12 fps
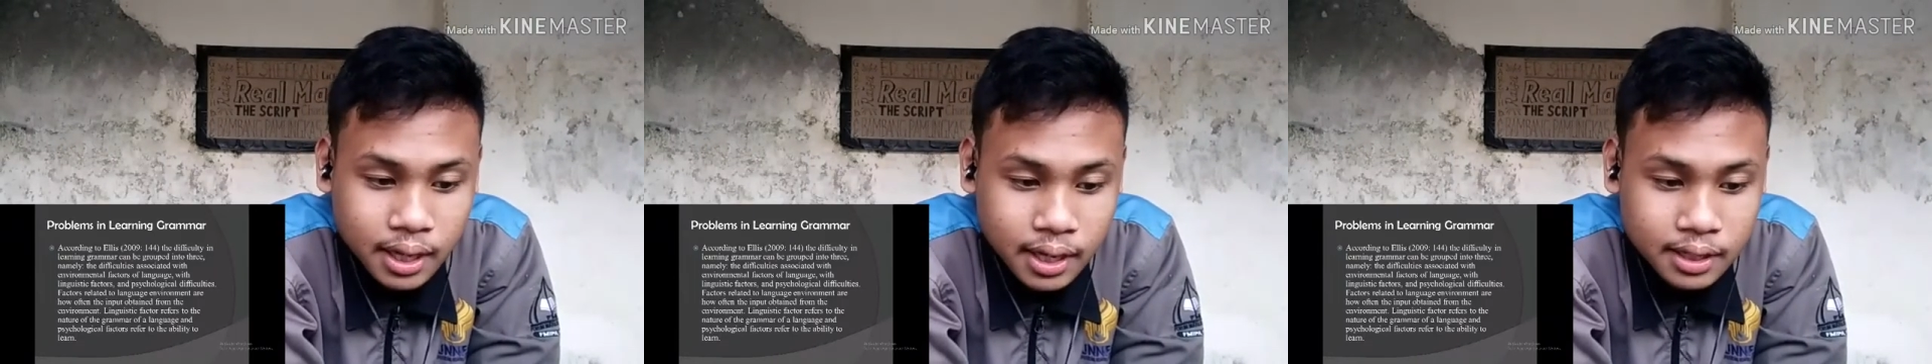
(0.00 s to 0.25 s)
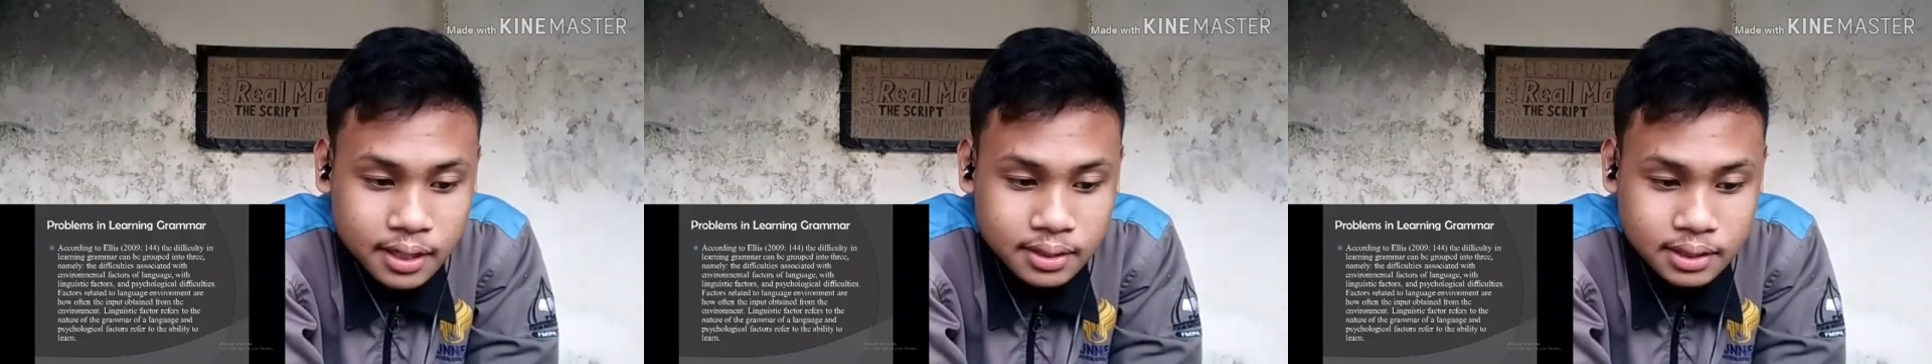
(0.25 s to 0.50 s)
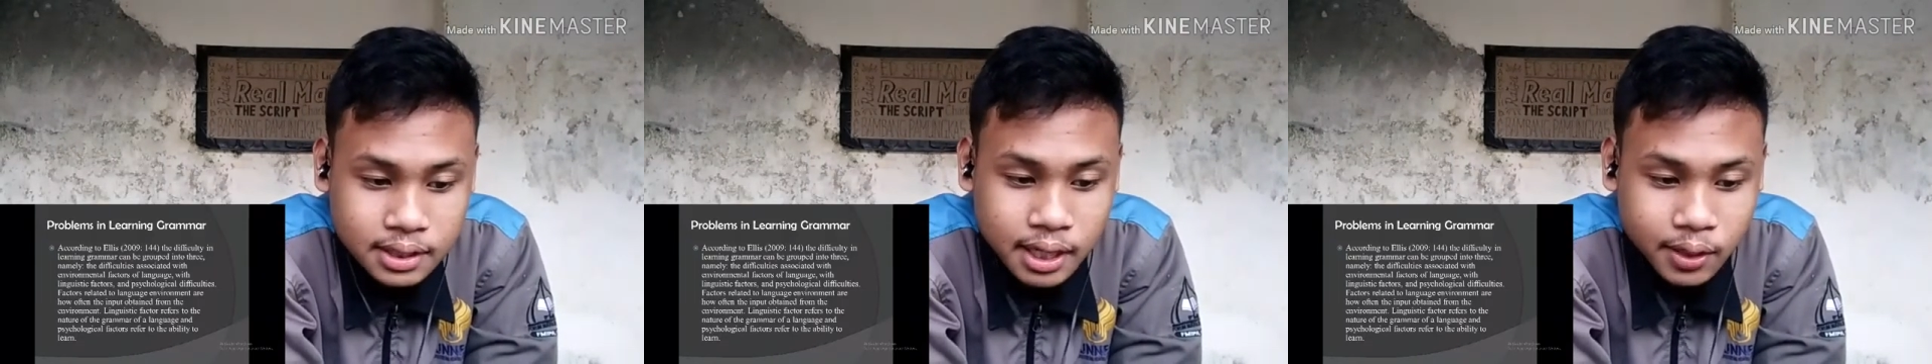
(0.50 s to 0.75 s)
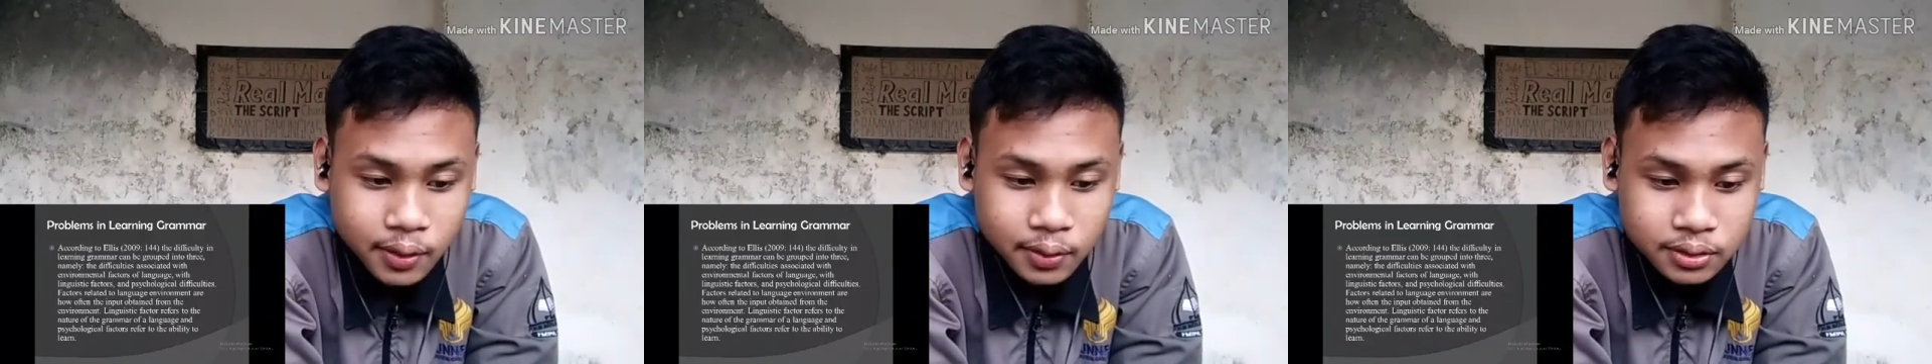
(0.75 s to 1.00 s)
and
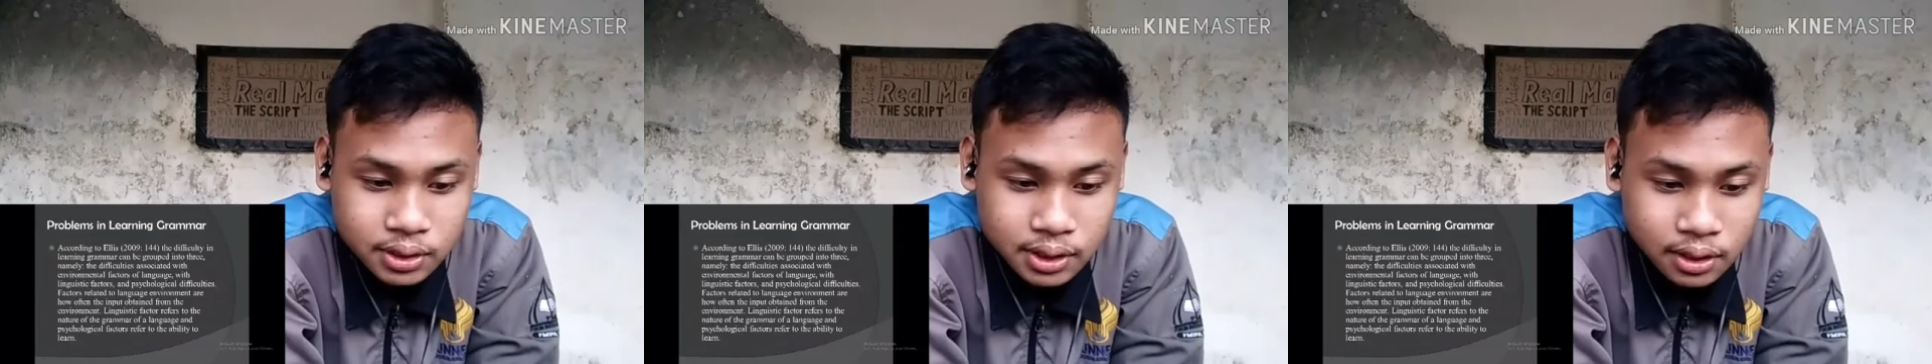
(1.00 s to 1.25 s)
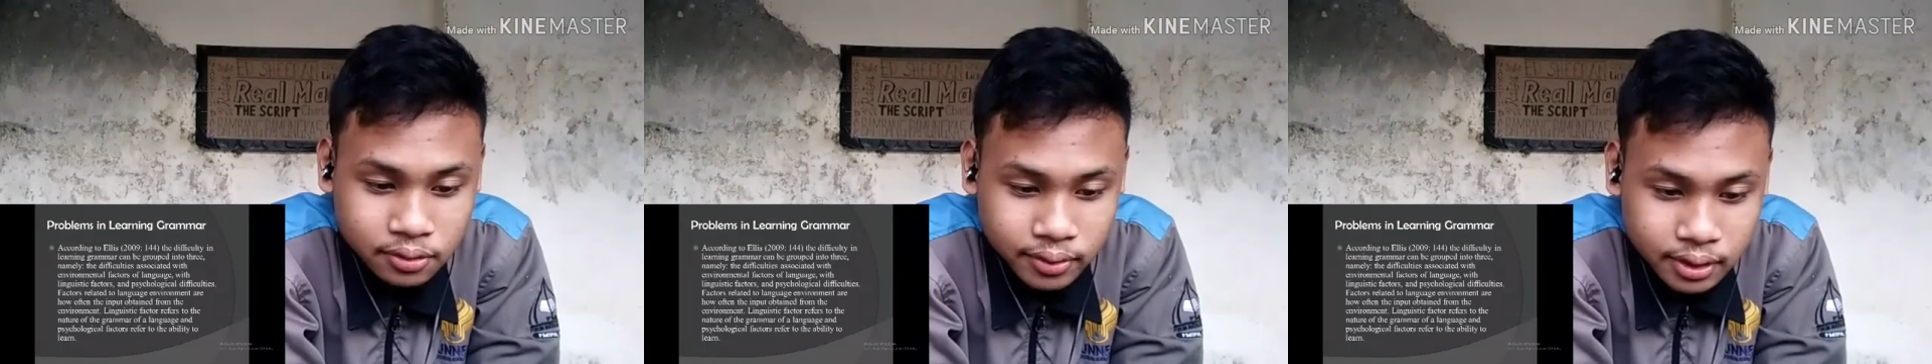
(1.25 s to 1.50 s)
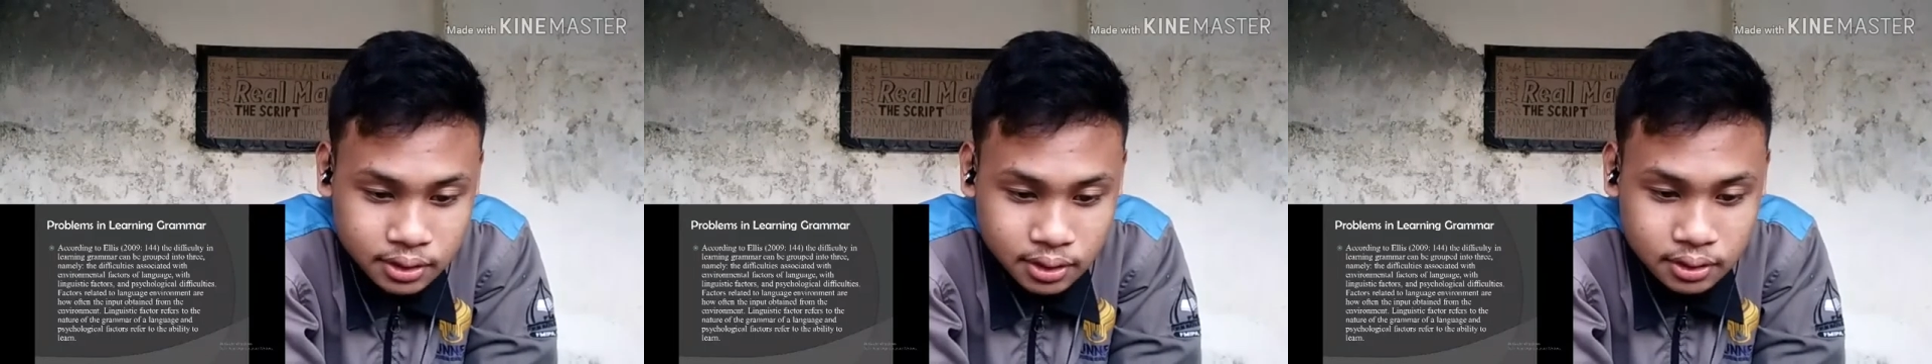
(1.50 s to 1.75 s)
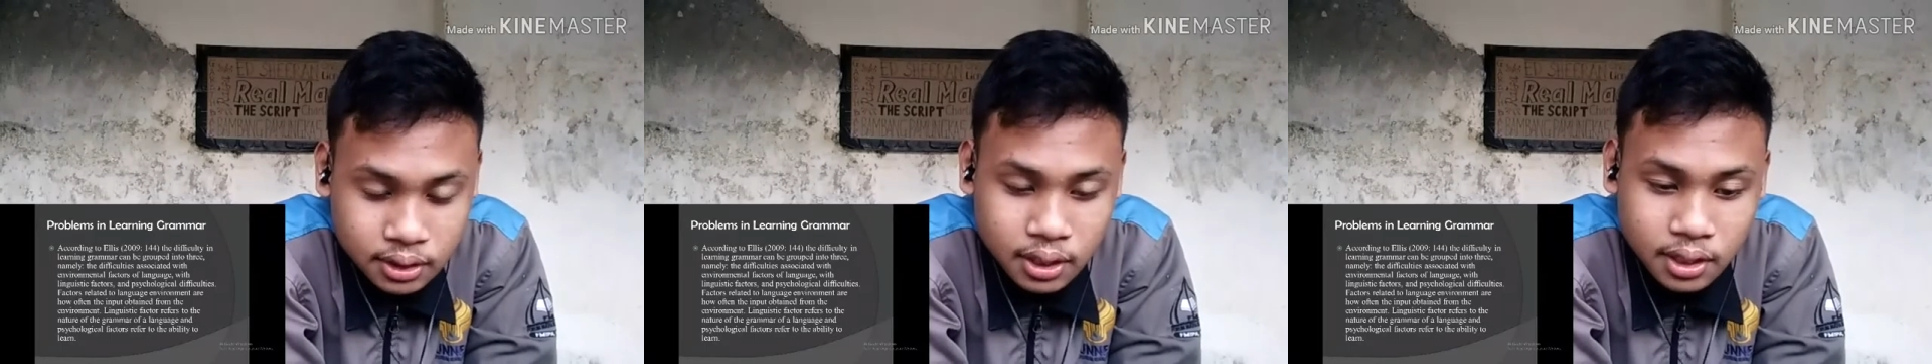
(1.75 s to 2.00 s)
psychological
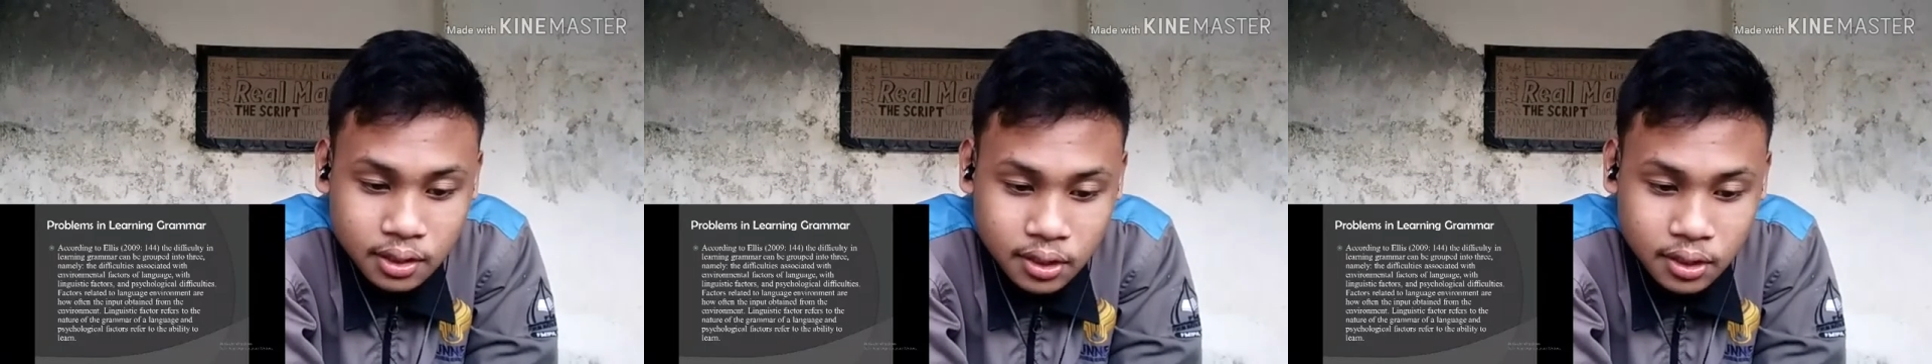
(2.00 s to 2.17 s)
factors